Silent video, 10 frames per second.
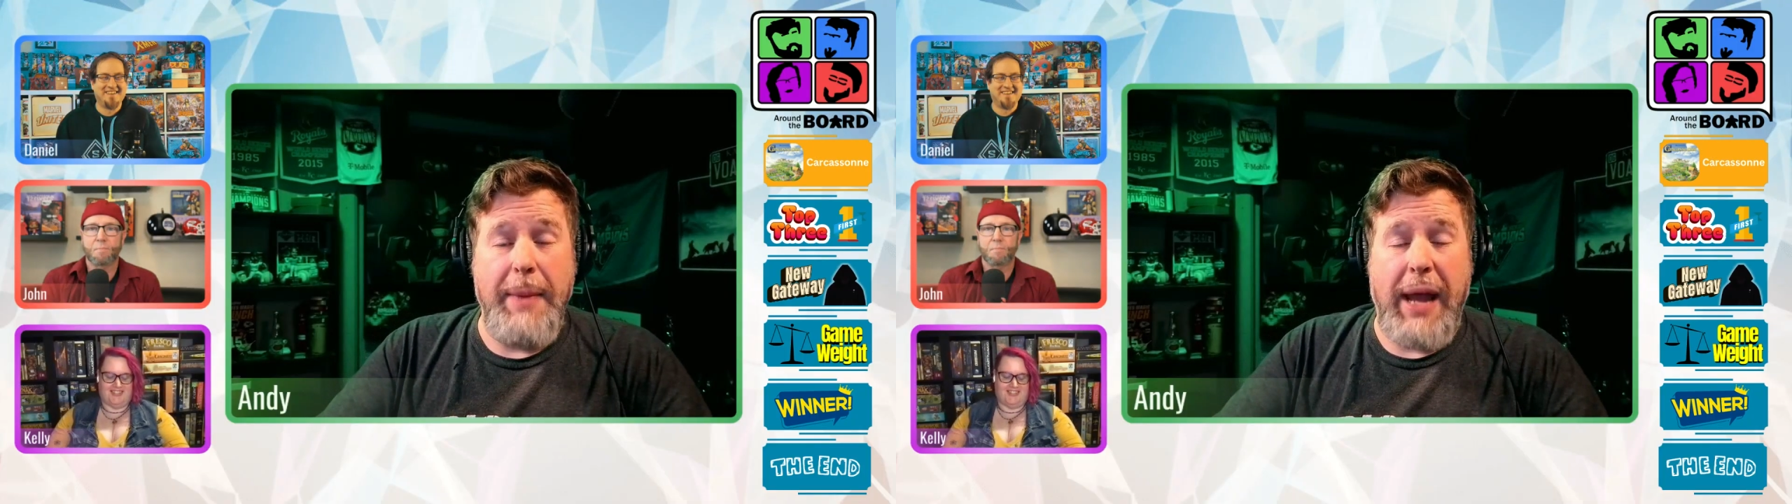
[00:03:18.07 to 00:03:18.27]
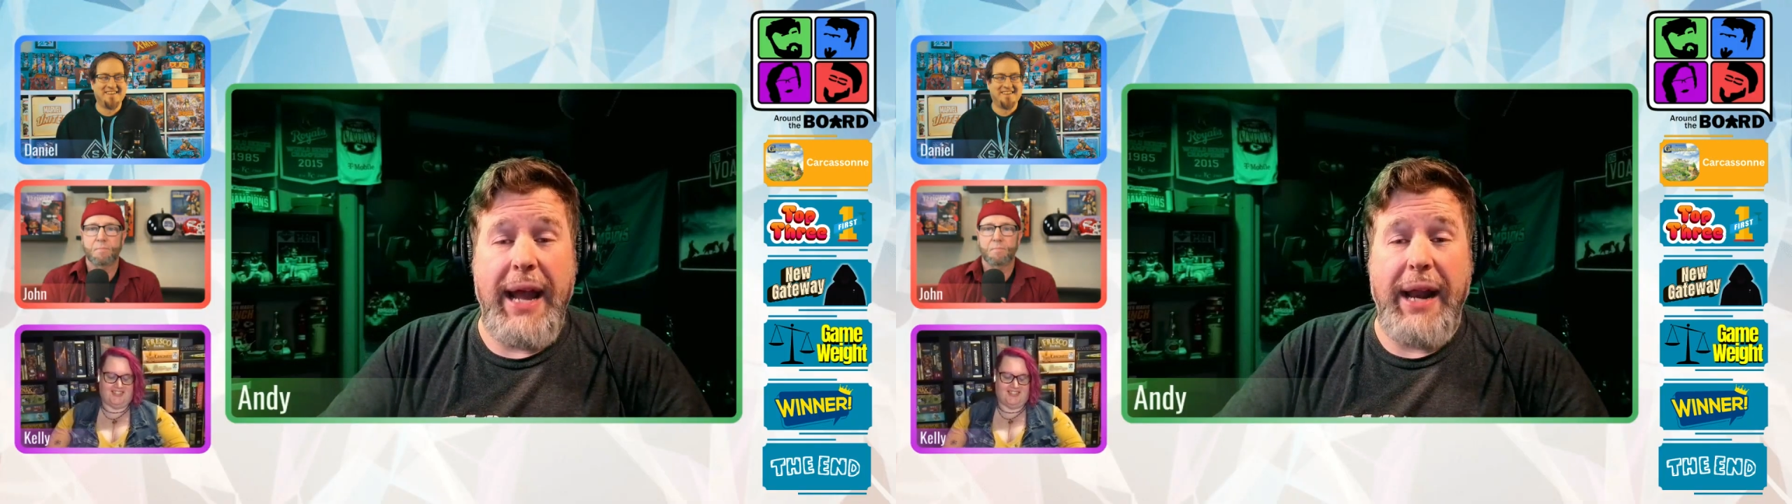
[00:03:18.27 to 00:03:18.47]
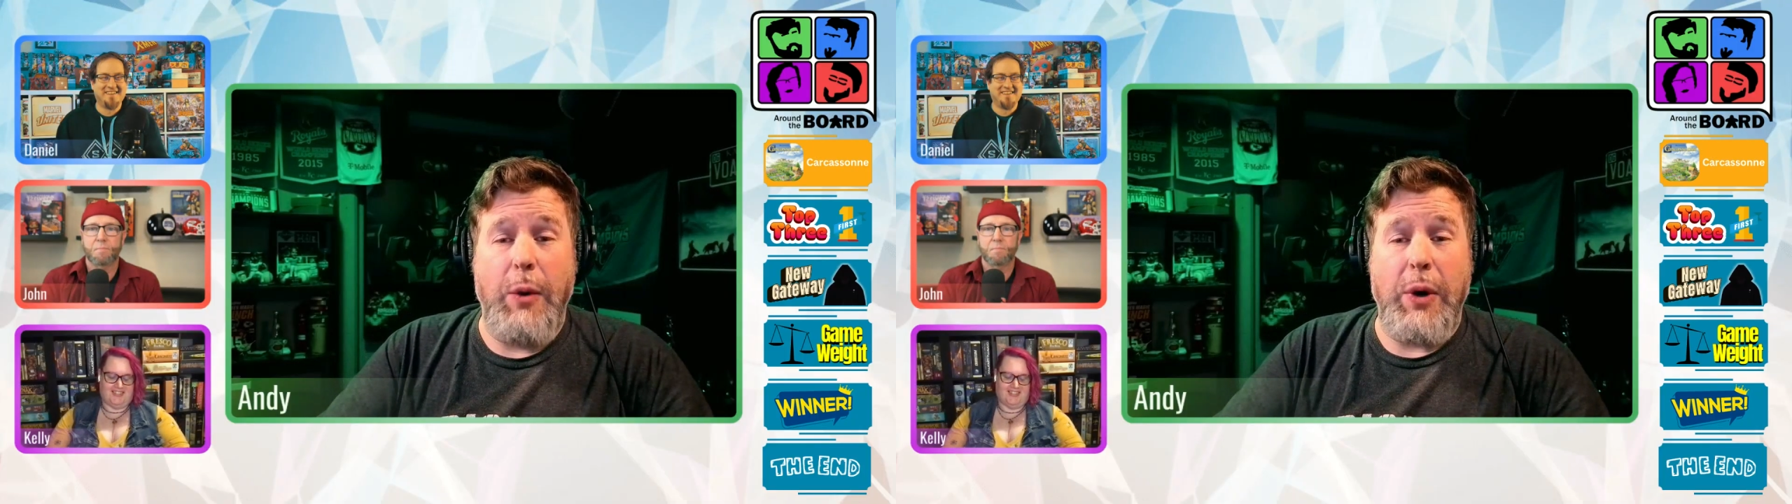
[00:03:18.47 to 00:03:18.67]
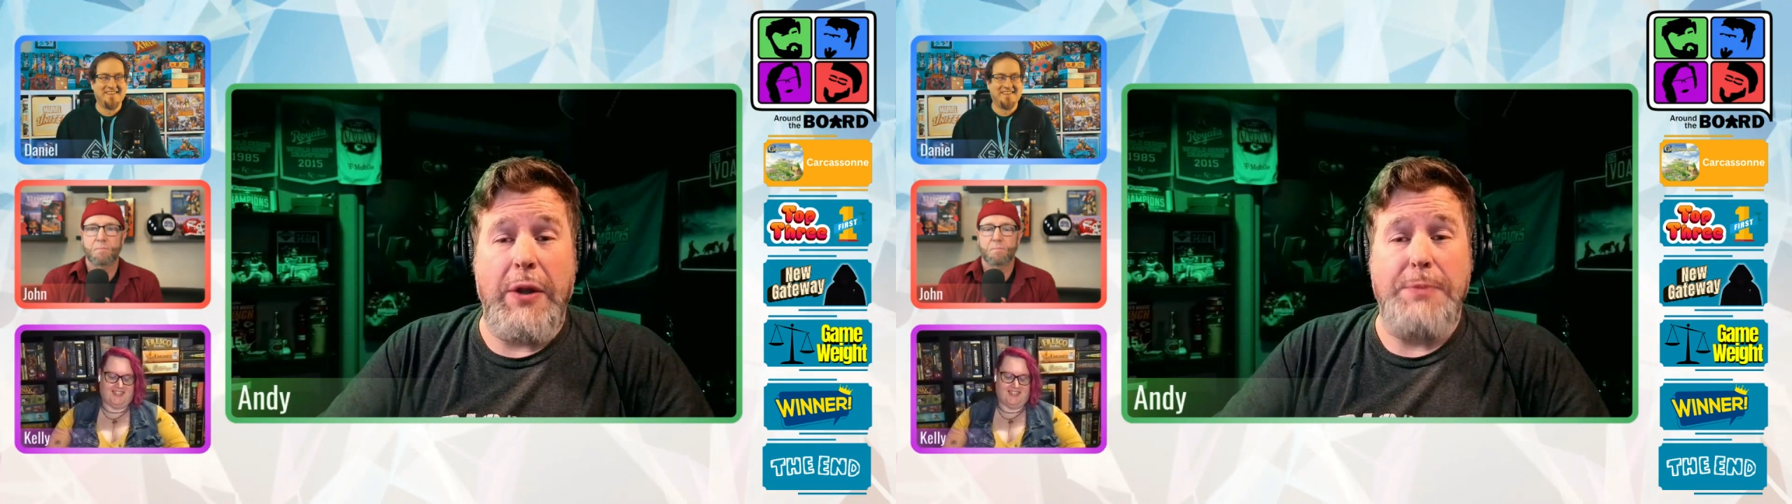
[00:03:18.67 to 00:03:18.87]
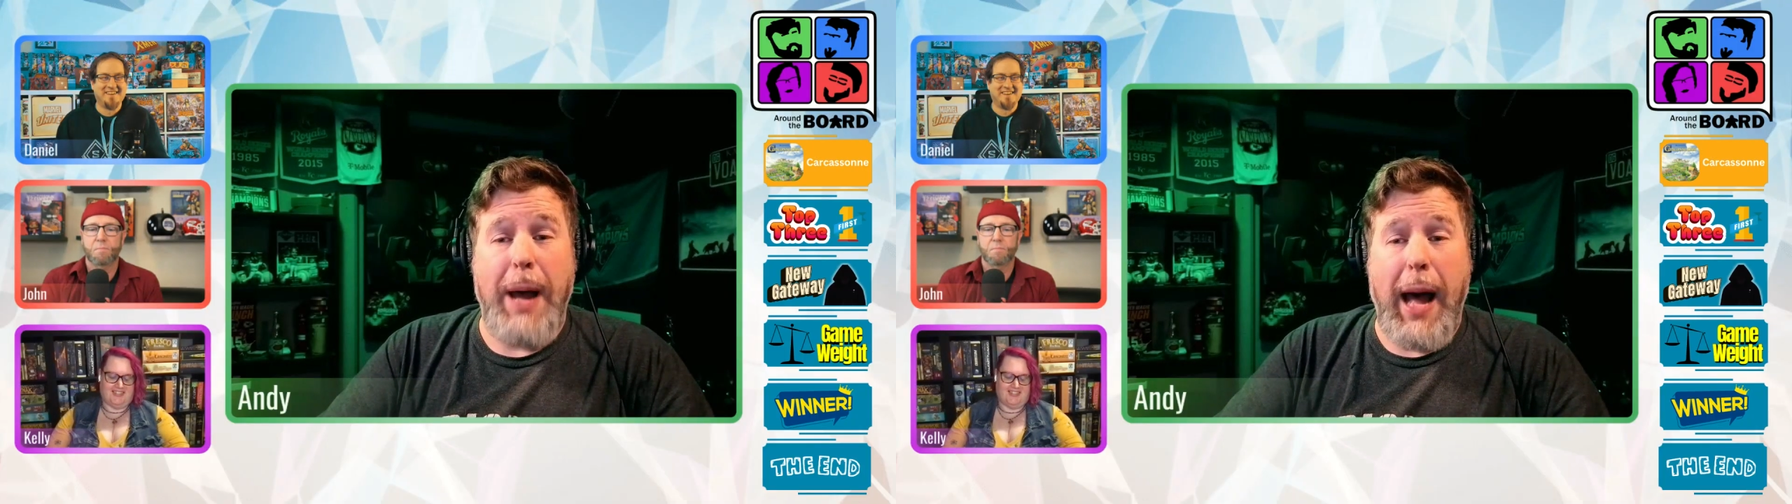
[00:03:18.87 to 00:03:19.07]
I got it at one of those
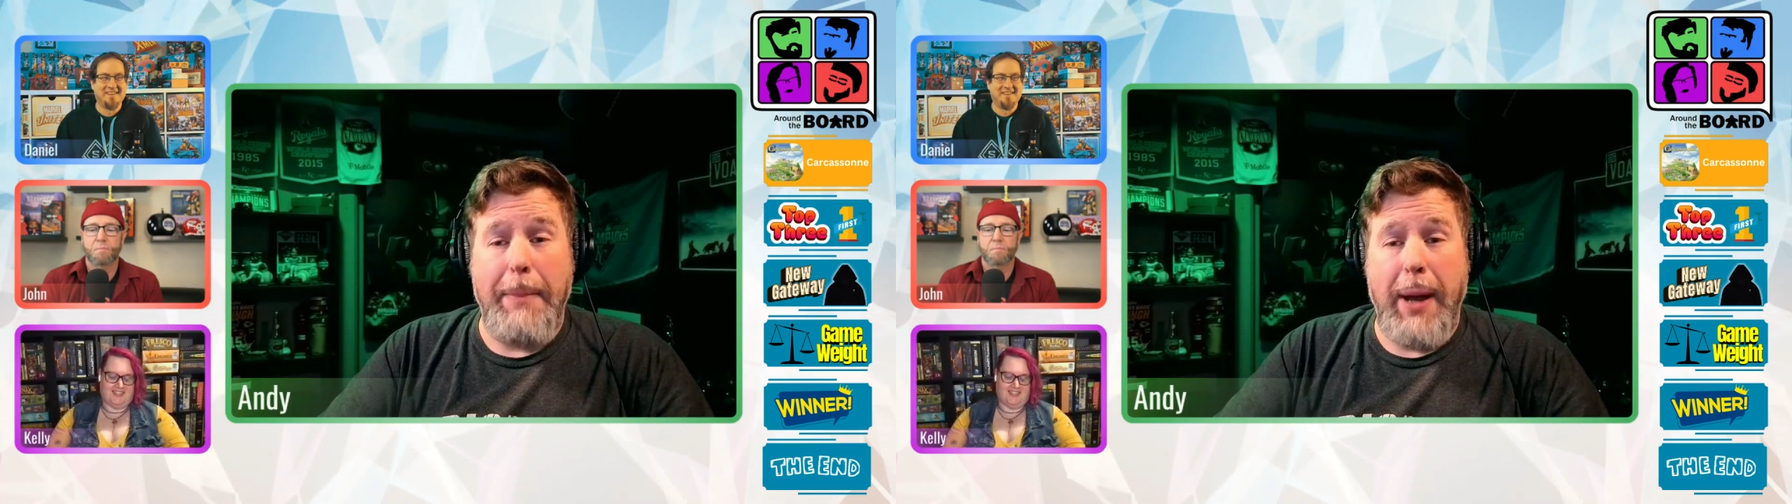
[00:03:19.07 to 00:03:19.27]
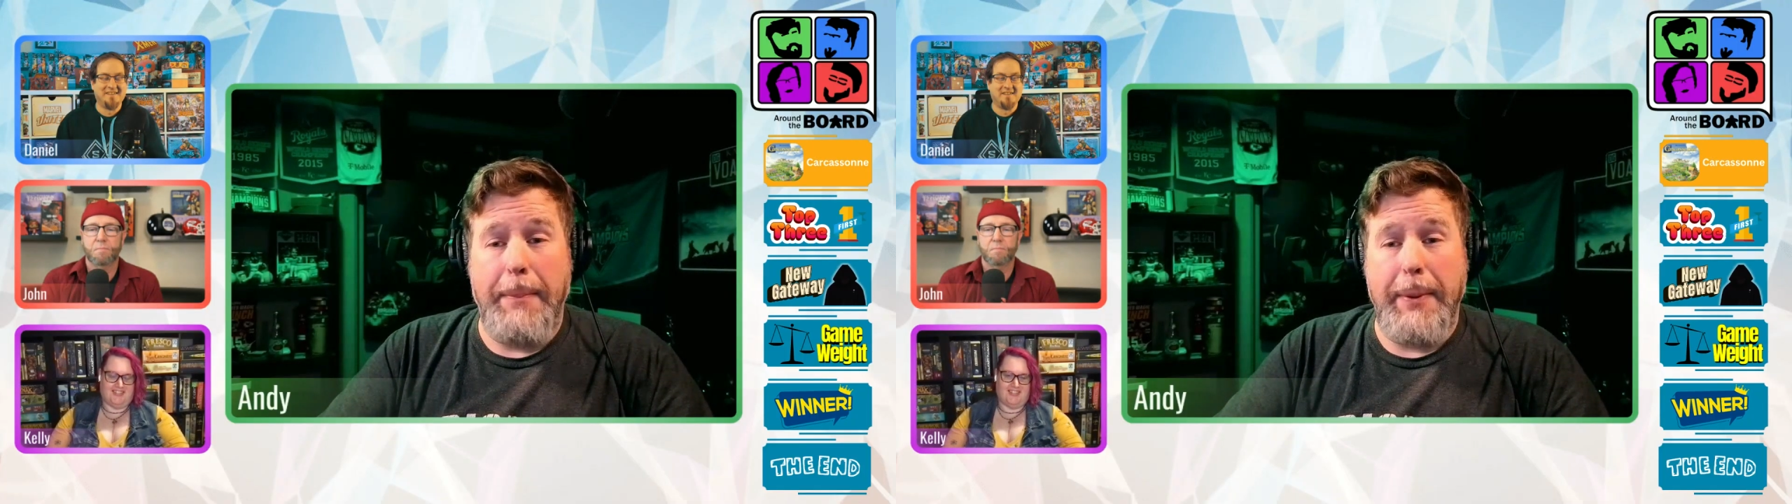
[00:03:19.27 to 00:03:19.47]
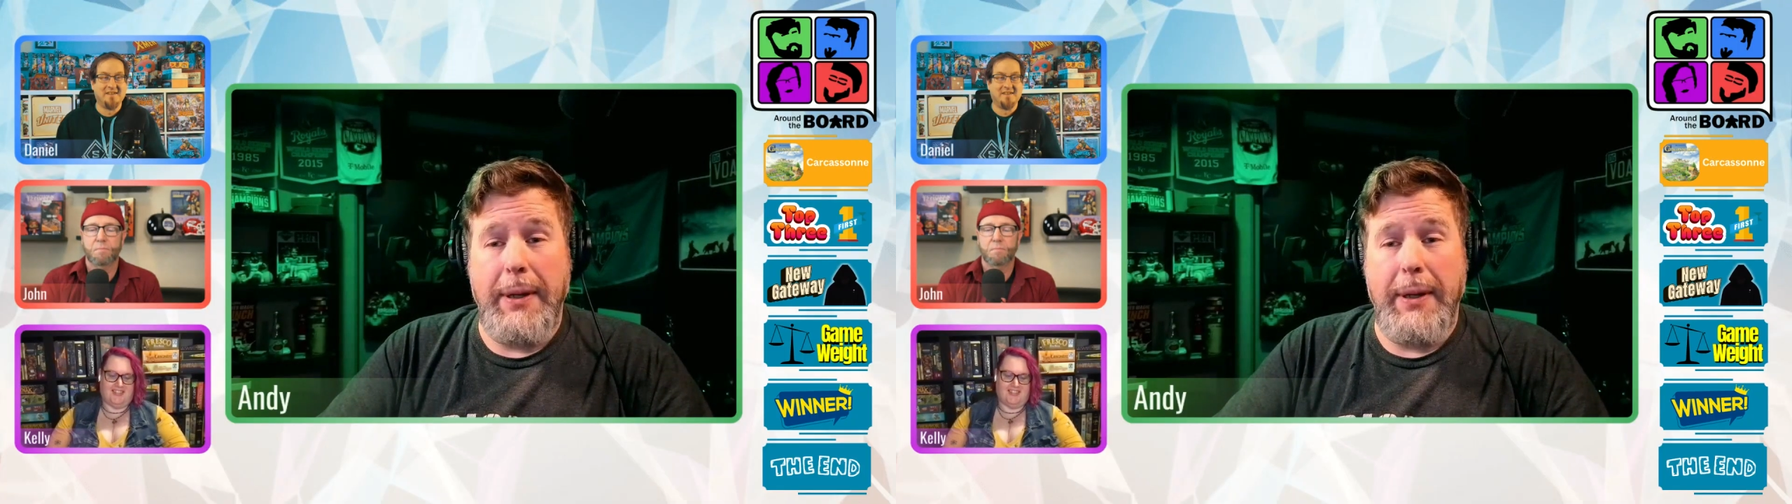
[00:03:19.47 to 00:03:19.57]
pop-up